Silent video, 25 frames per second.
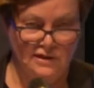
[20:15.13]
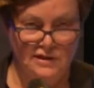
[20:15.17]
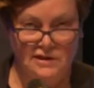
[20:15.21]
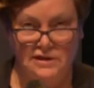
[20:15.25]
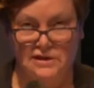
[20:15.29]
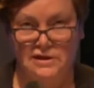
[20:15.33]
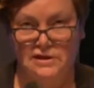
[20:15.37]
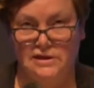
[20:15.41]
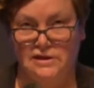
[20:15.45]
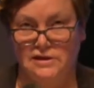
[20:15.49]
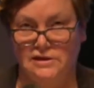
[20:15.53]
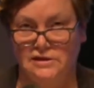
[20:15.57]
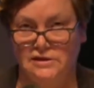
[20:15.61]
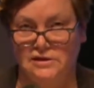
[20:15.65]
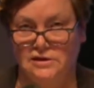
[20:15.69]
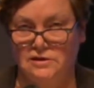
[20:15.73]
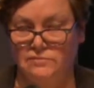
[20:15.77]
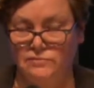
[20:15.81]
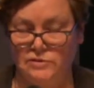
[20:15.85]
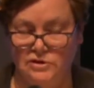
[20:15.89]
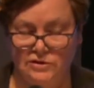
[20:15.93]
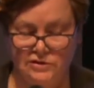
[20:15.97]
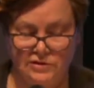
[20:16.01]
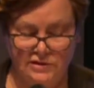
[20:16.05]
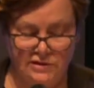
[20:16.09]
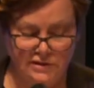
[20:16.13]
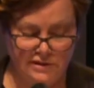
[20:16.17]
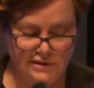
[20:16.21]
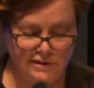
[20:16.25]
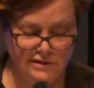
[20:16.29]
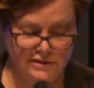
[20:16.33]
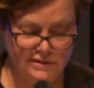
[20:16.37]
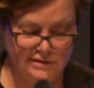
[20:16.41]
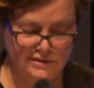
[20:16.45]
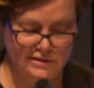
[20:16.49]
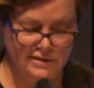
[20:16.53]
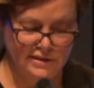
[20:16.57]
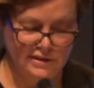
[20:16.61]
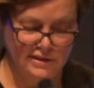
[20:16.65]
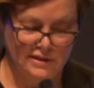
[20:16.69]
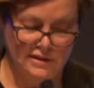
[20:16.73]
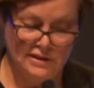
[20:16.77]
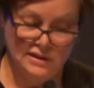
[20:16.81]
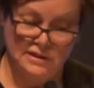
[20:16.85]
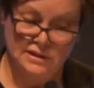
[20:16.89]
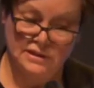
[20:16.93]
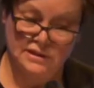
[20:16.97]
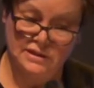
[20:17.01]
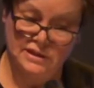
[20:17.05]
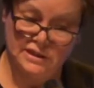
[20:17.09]
uh, communities
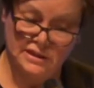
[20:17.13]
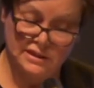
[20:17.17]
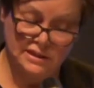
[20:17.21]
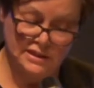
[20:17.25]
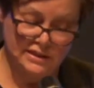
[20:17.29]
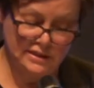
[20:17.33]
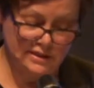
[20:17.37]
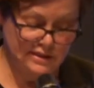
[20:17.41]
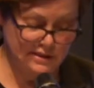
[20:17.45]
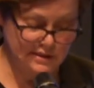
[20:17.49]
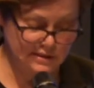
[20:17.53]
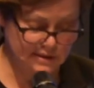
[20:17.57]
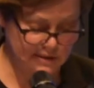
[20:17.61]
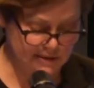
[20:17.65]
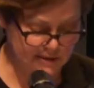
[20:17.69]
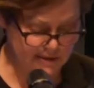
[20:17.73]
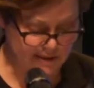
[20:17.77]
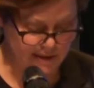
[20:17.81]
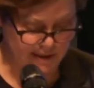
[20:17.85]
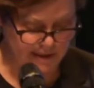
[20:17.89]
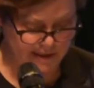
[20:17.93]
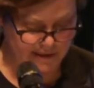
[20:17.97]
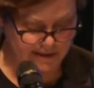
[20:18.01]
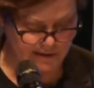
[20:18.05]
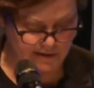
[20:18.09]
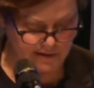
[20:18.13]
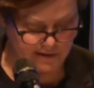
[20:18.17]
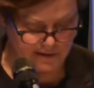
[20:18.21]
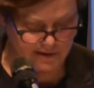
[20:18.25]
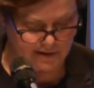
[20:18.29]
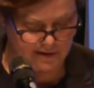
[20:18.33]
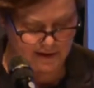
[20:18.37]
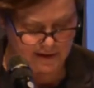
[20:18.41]
need and desire.